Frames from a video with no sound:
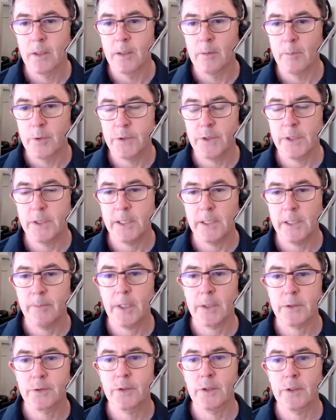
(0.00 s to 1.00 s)
particularly
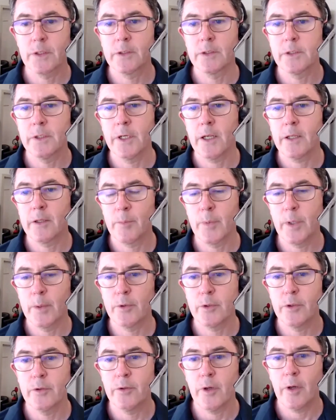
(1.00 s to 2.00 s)
amongst the
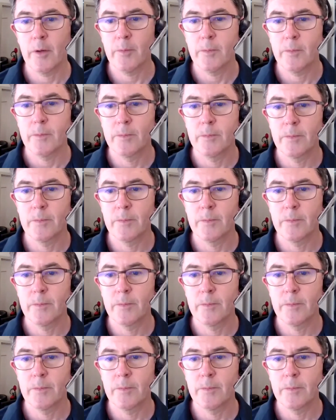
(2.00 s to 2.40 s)
people who